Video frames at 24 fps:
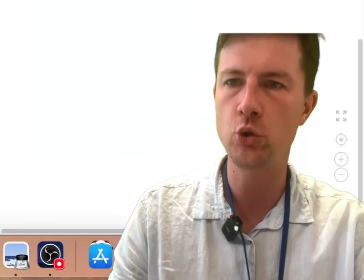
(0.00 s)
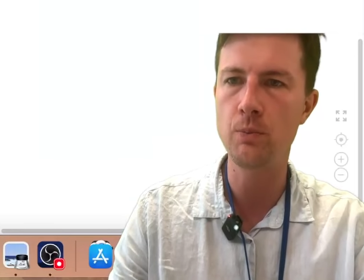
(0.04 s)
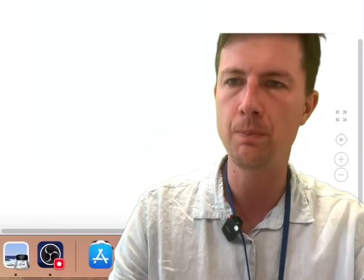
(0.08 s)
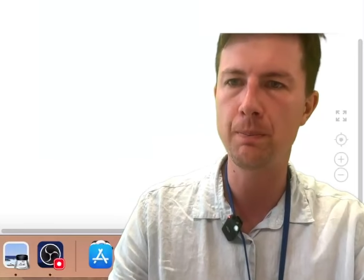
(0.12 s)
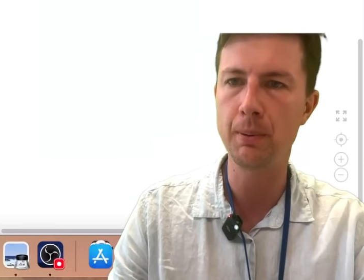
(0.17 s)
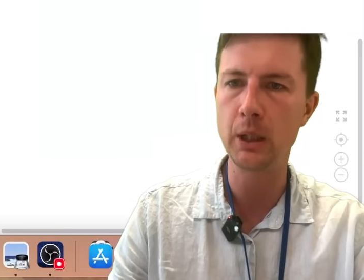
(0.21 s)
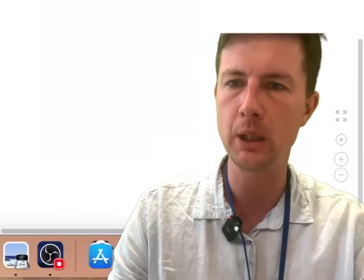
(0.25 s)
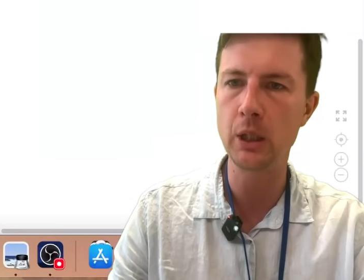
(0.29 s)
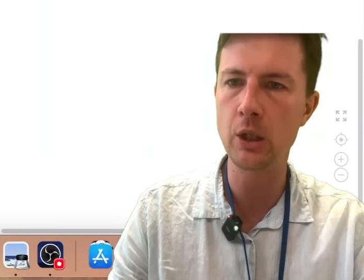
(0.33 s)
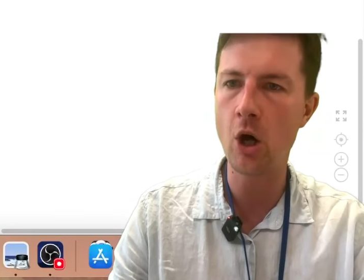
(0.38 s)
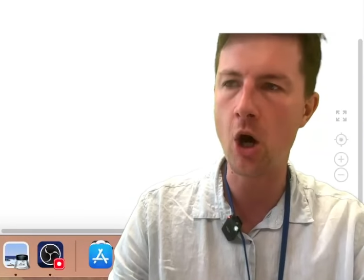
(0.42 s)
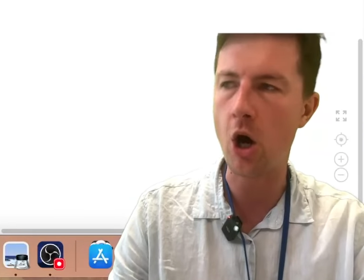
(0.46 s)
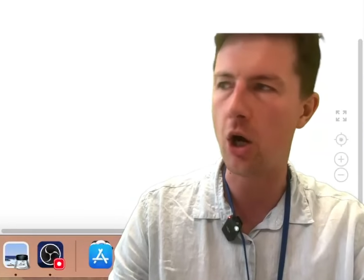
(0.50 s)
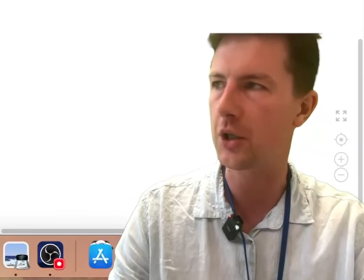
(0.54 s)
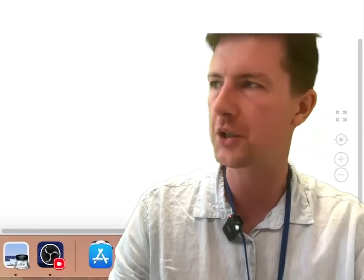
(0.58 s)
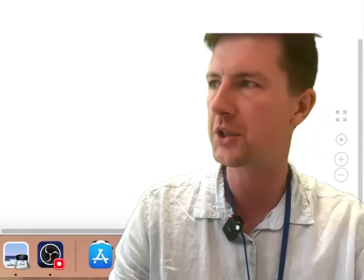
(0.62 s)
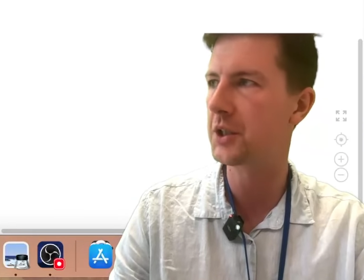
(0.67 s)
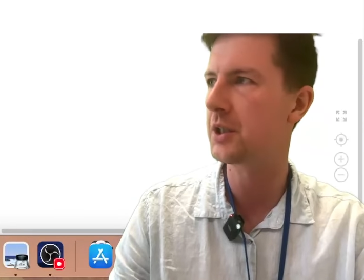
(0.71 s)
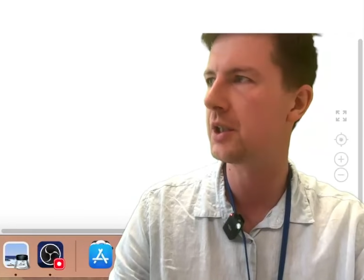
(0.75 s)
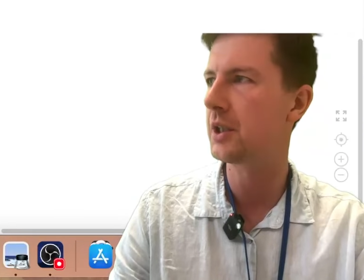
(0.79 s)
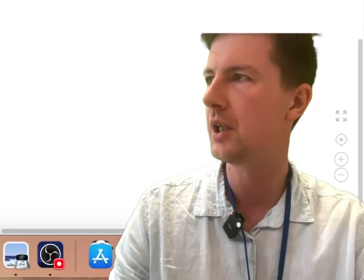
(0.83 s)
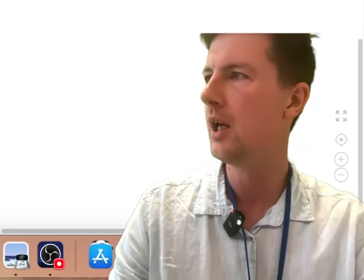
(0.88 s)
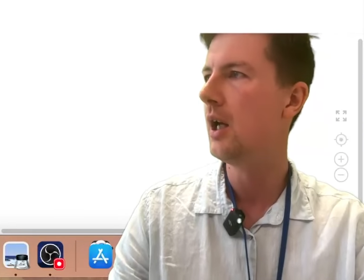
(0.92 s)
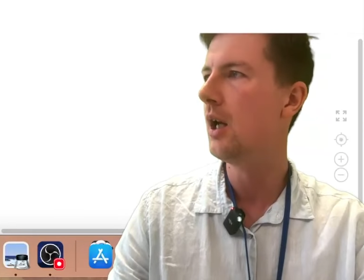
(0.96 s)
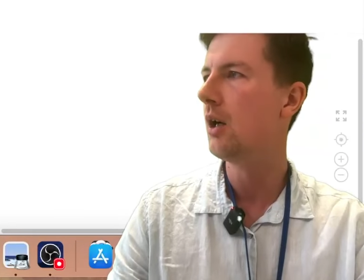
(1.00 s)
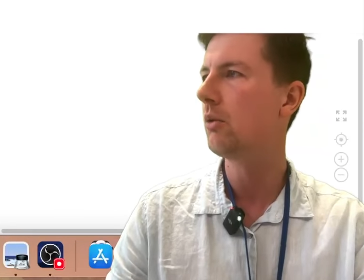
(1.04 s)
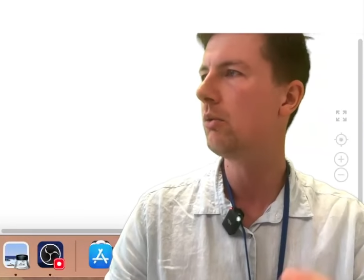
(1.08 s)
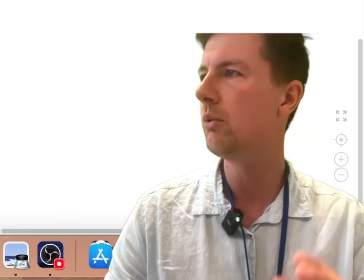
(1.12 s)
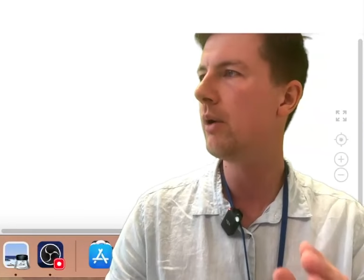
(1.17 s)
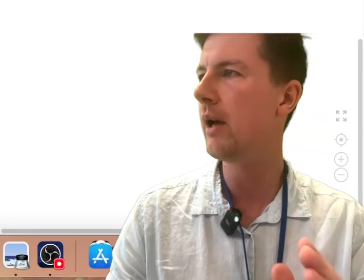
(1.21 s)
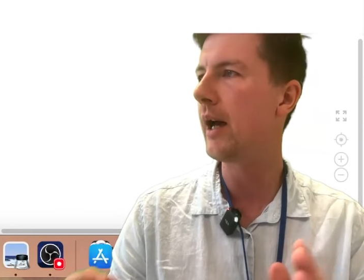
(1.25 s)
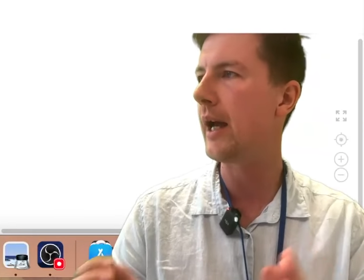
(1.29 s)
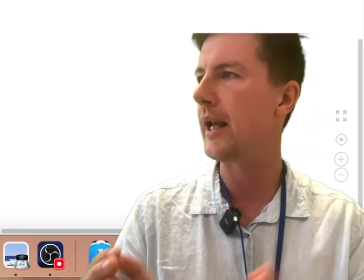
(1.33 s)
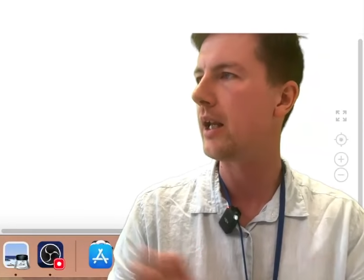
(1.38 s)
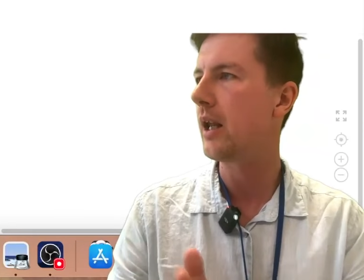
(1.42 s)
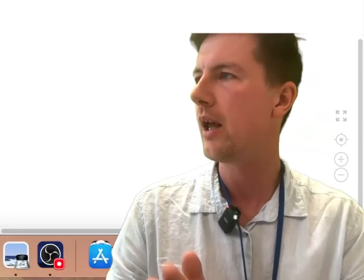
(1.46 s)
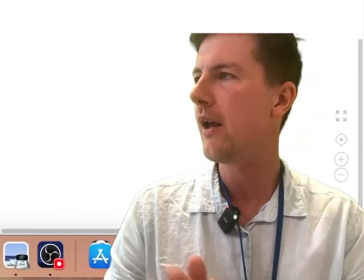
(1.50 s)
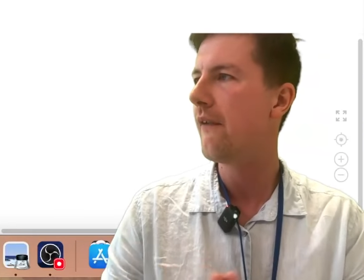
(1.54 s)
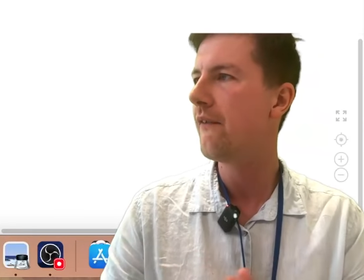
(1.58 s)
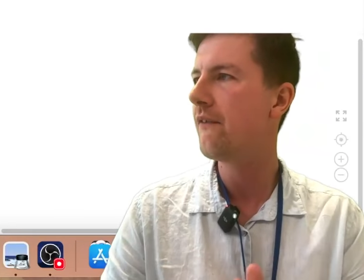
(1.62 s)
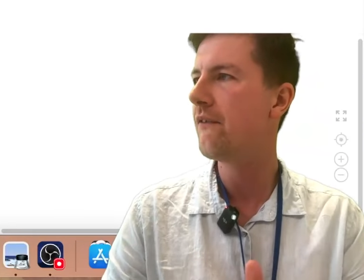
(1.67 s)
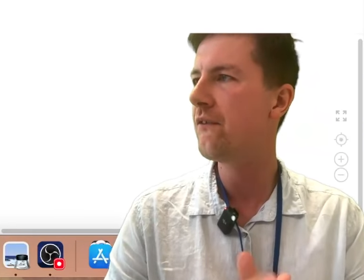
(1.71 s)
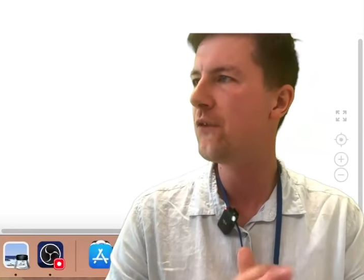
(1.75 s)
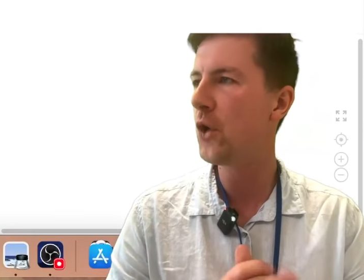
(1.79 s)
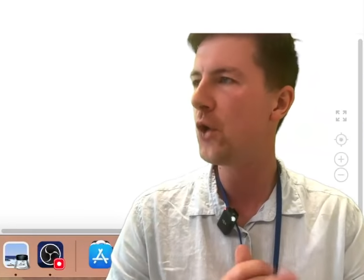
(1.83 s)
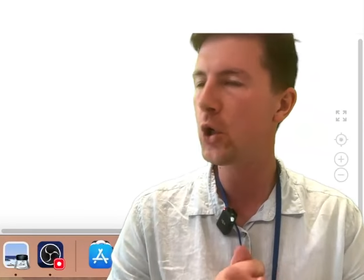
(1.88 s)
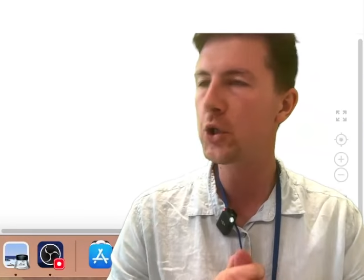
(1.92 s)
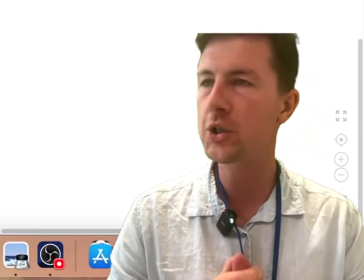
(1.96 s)
blocks. Right,
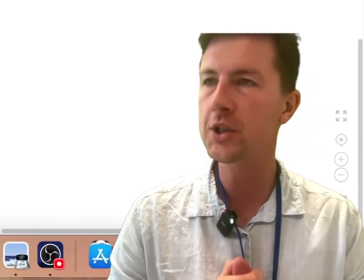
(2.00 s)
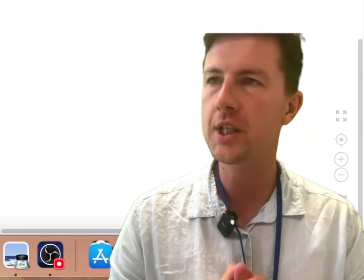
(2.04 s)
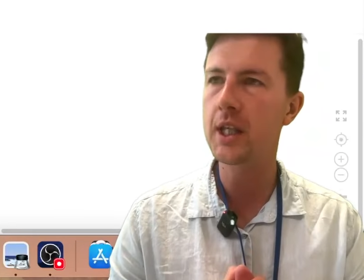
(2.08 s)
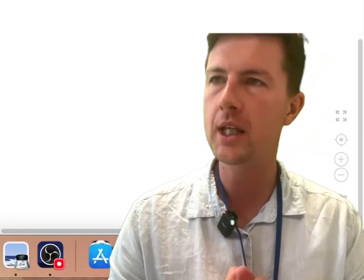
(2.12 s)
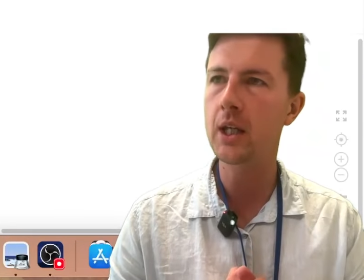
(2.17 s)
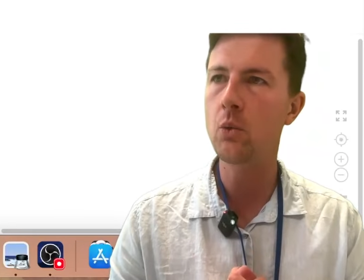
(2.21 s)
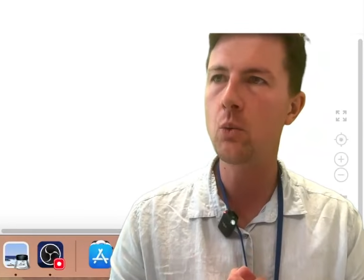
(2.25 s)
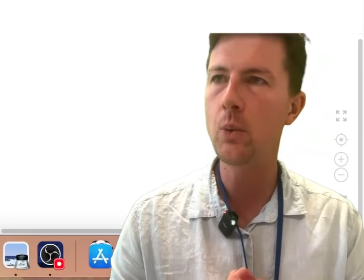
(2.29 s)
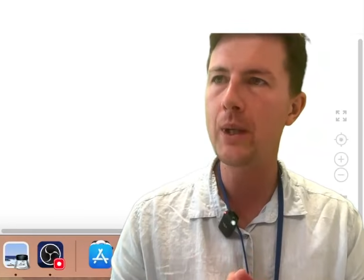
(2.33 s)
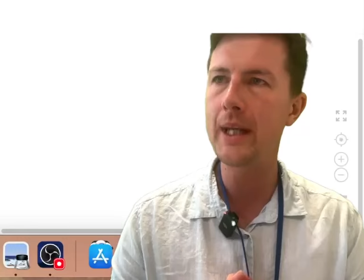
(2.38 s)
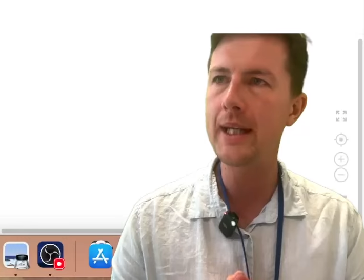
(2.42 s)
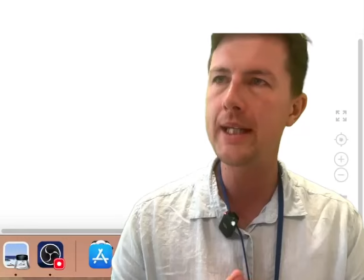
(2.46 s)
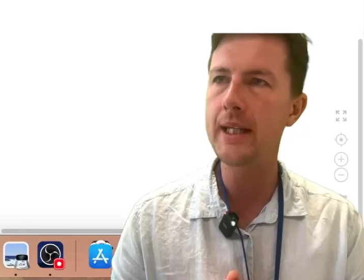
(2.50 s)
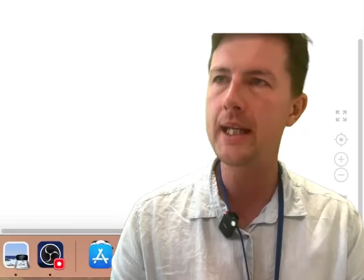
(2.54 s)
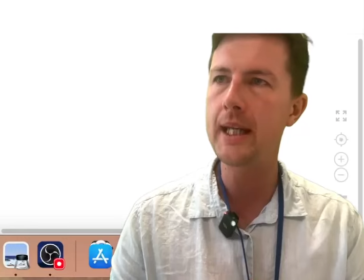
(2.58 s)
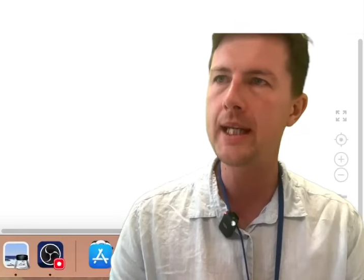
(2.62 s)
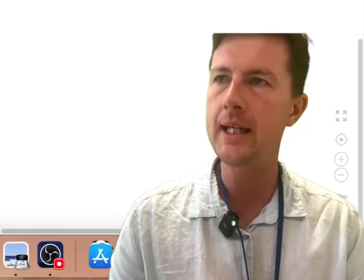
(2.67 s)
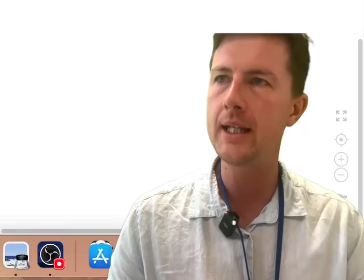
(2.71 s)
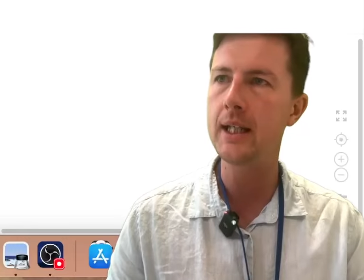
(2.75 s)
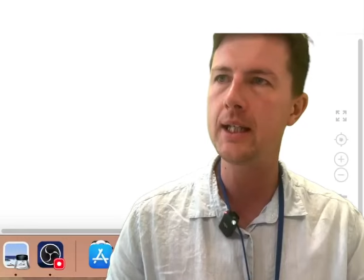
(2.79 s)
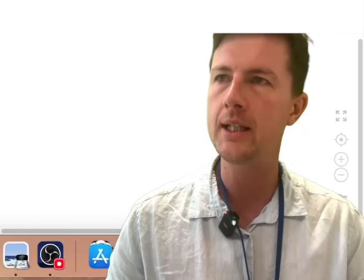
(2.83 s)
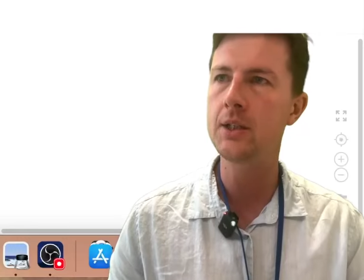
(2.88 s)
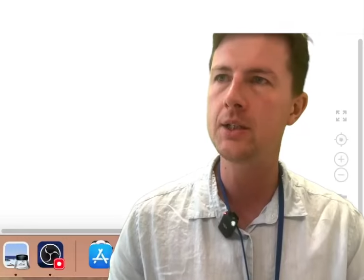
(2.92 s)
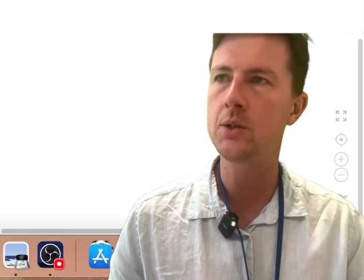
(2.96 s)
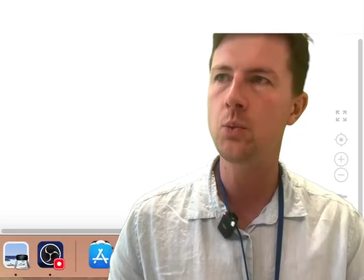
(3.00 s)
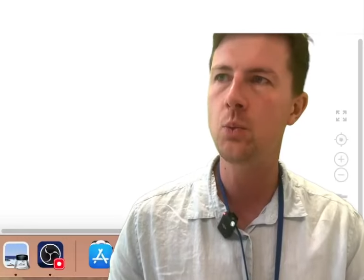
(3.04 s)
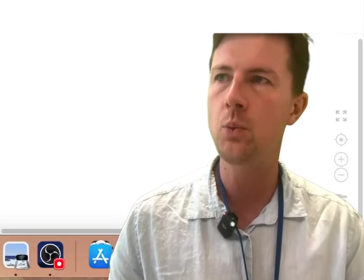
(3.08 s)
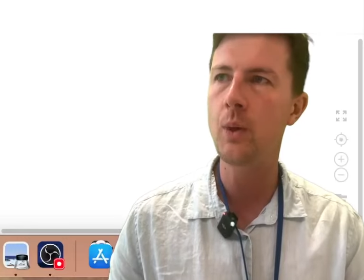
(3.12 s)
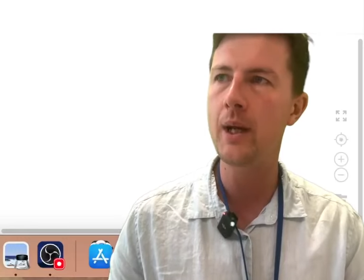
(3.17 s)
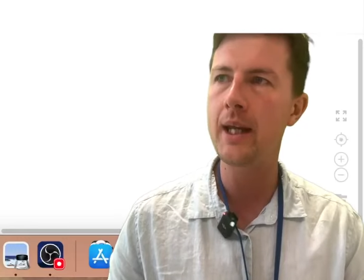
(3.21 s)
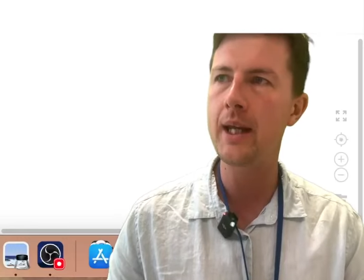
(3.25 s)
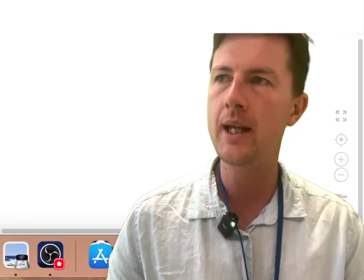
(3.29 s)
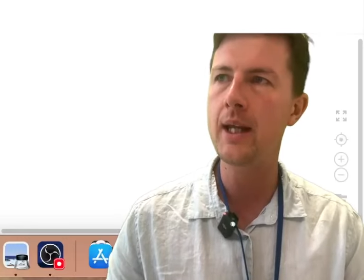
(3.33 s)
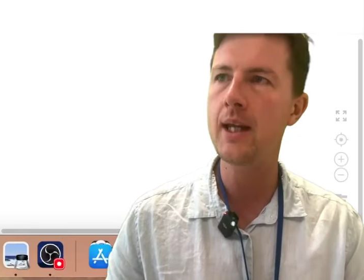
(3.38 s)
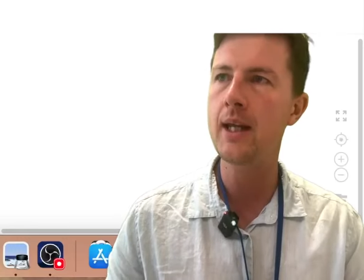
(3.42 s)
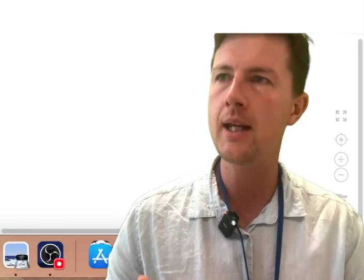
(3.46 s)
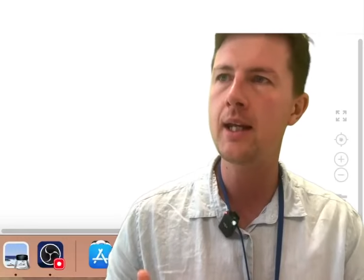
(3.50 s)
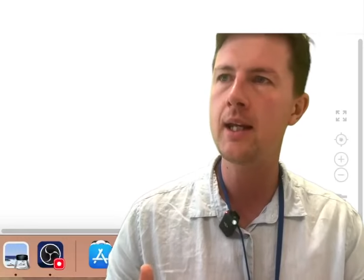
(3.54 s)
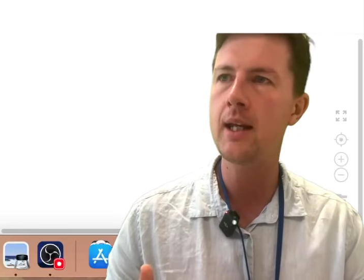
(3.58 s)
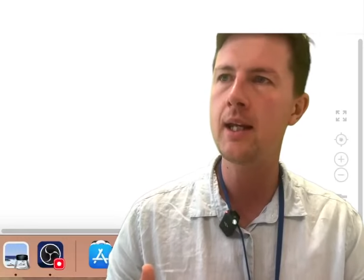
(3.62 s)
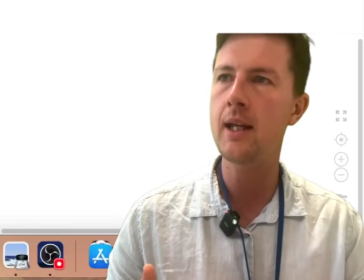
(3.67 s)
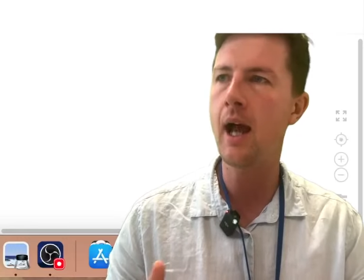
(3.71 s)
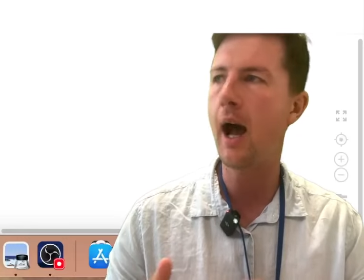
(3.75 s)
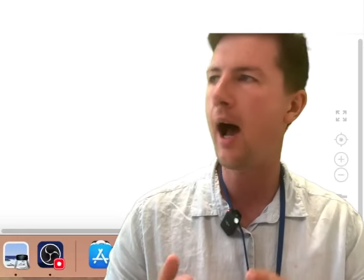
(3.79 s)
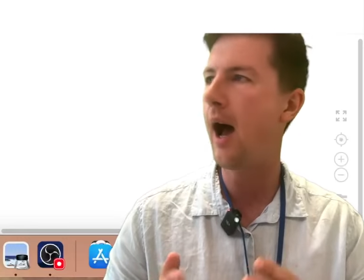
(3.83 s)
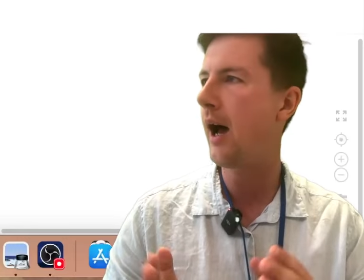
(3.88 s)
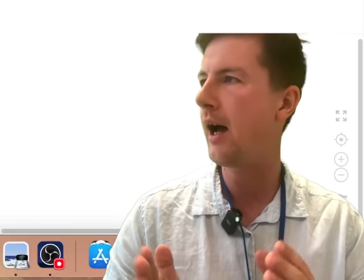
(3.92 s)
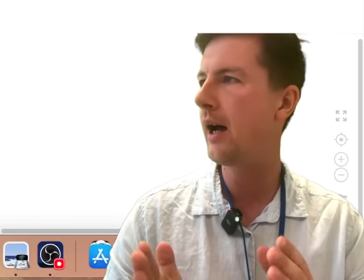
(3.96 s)
first thing we need is we